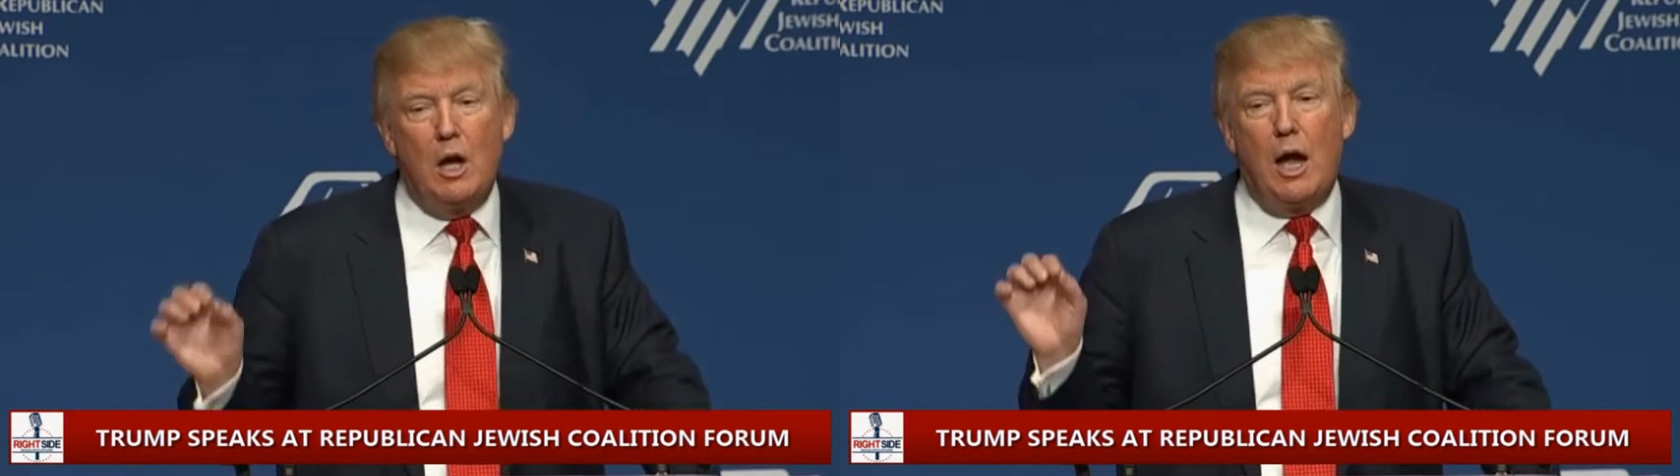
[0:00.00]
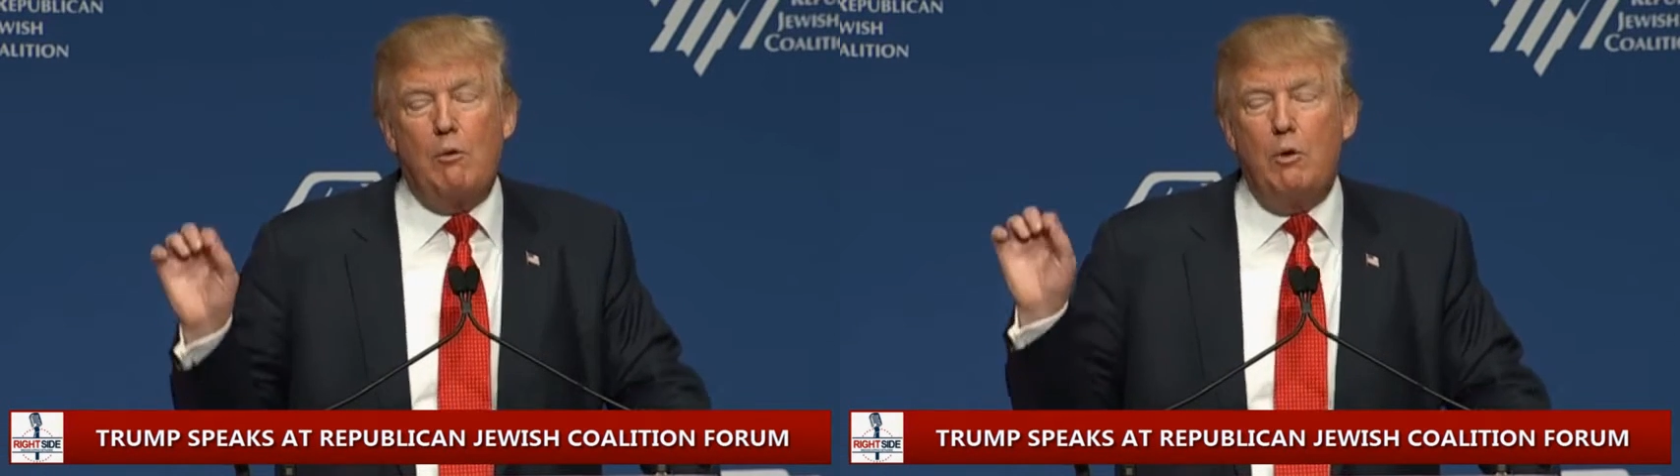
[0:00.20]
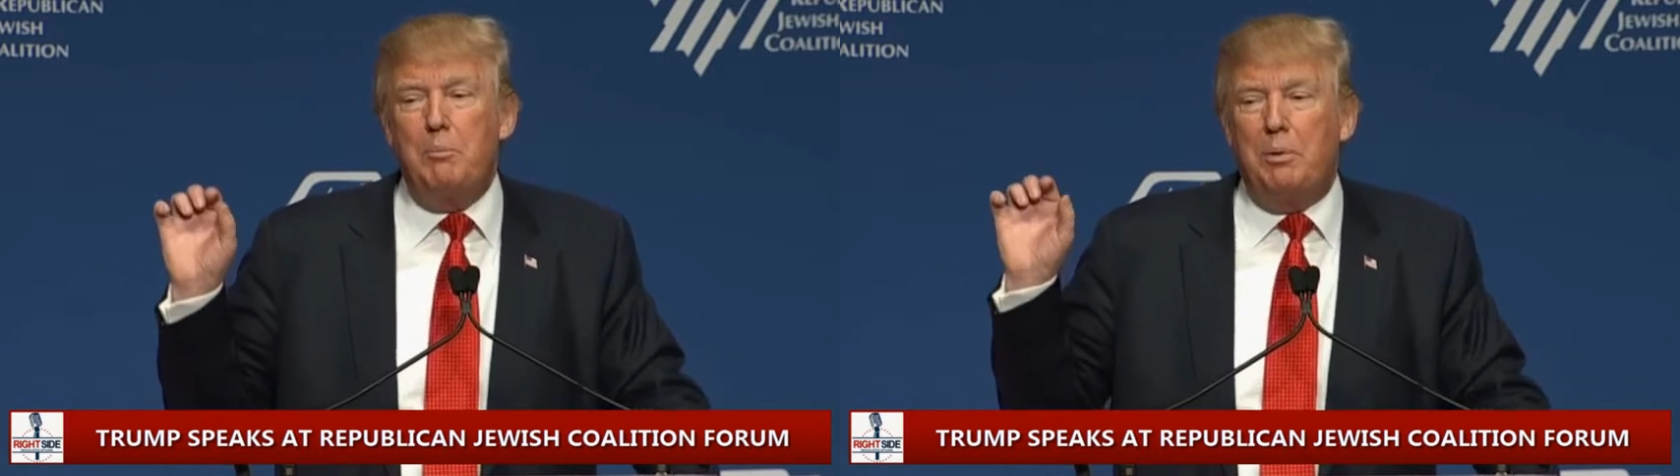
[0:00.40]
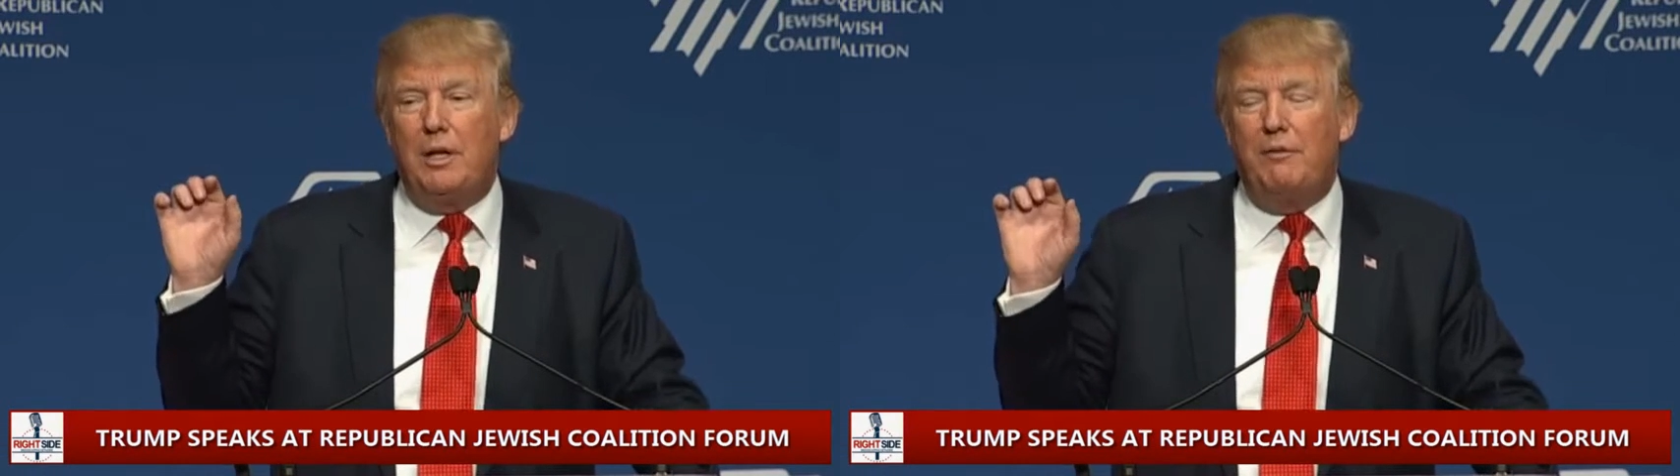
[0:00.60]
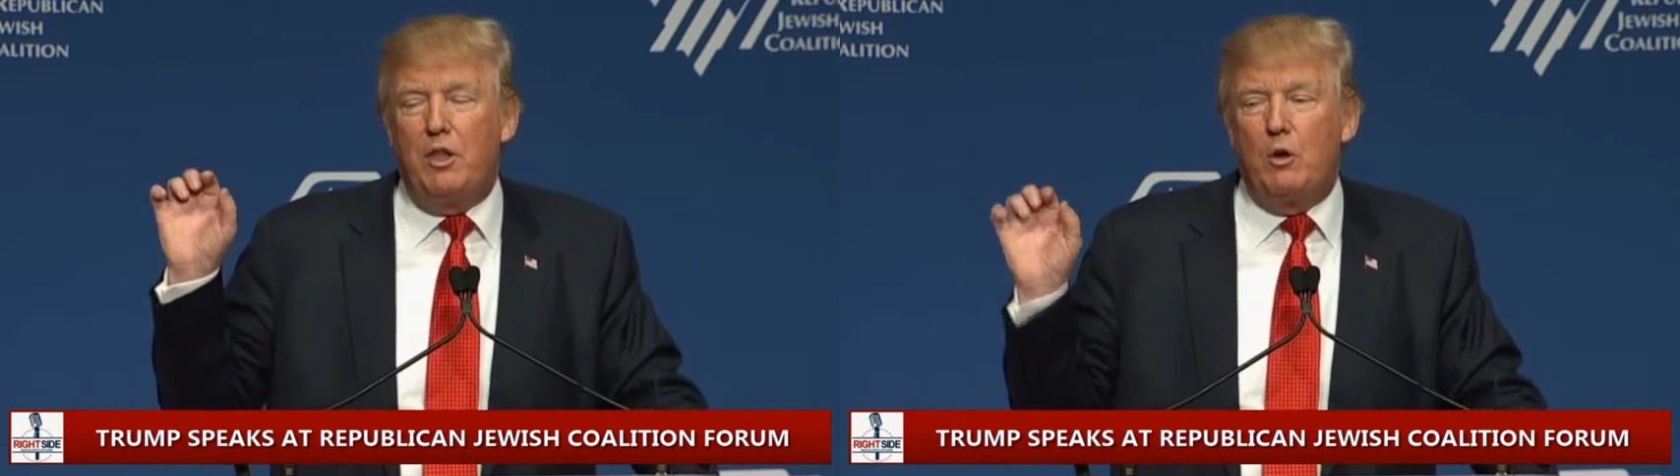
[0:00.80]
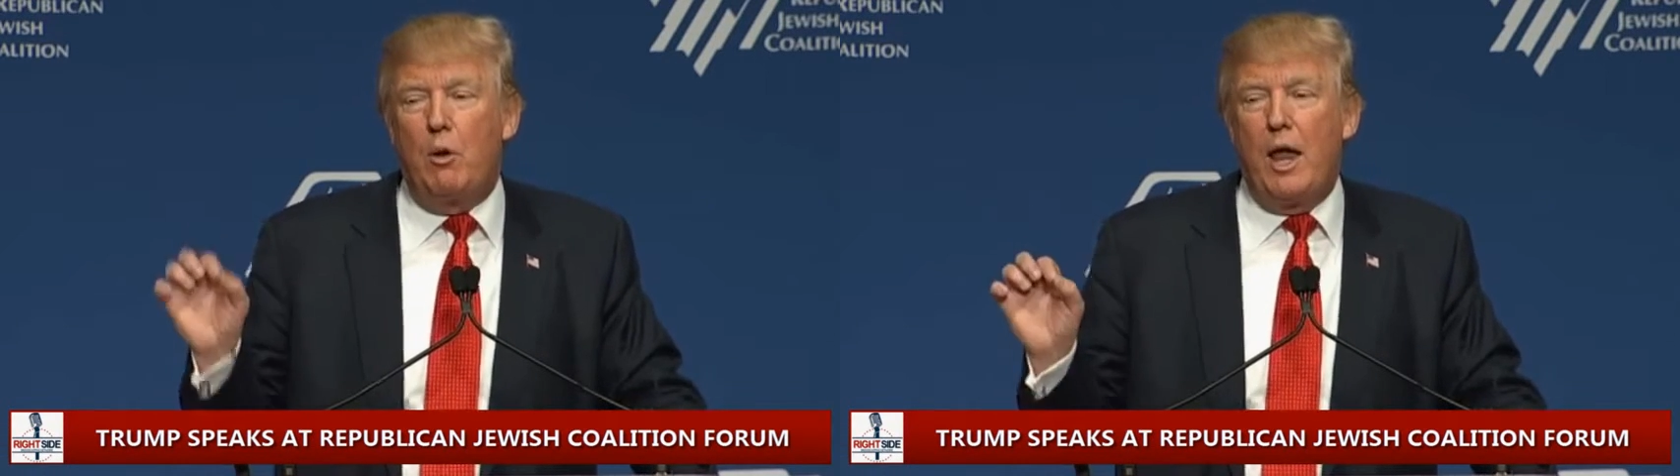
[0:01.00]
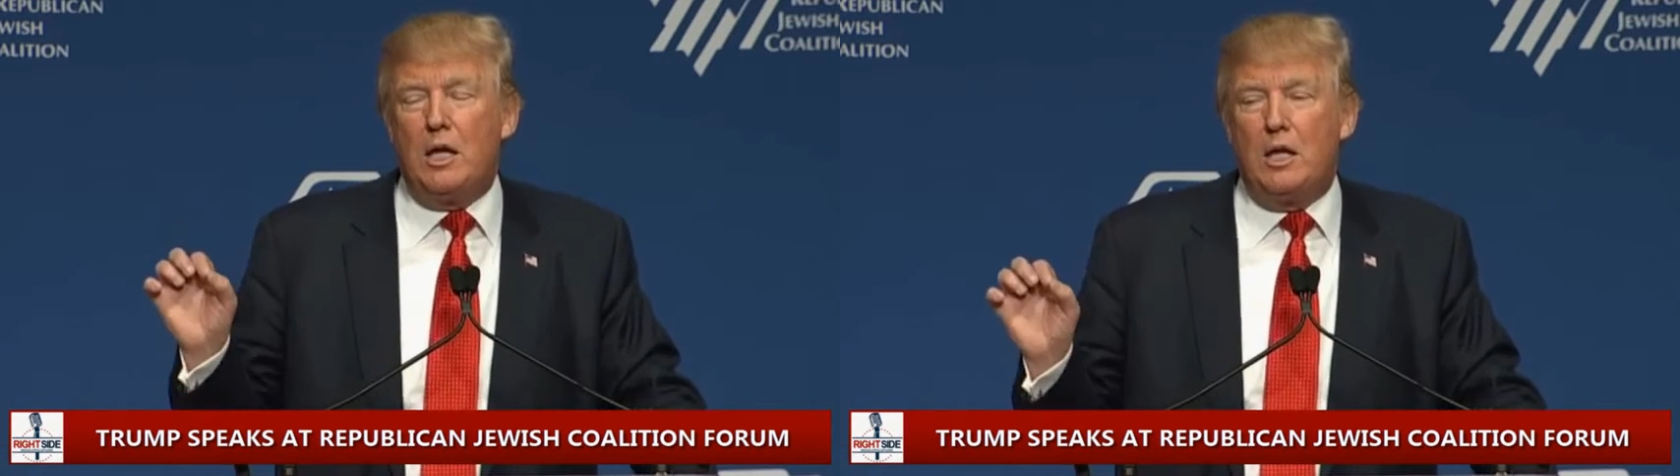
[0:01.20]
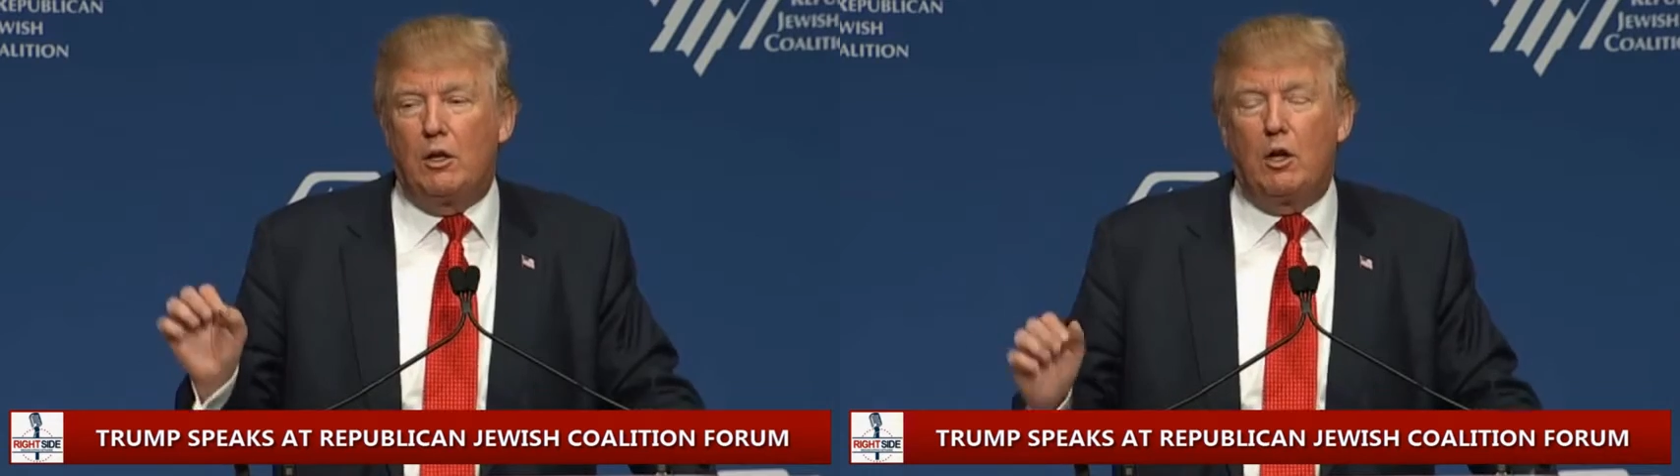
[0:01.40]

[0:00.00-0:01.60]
I really believe the Iran deal.